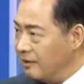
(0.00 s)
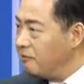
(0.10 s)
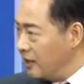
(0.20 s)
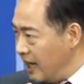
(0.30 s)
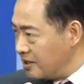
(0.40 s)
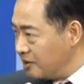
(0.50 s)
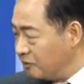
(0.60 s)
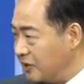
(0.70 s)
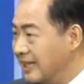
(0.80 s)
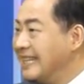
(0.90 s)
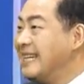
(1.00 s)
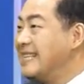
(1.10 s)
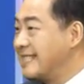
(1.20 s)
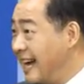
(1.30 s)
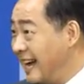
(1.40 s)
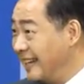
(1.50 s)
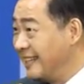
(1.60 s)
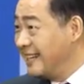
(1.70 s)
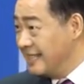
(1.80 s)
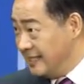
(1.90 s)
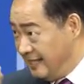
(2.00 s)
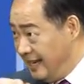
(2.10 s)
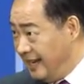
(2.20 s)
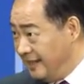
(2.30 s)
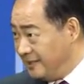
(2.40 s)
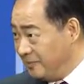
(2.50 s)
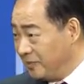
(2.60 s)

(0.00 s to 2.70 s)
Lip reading: philosopher Nietzsche said,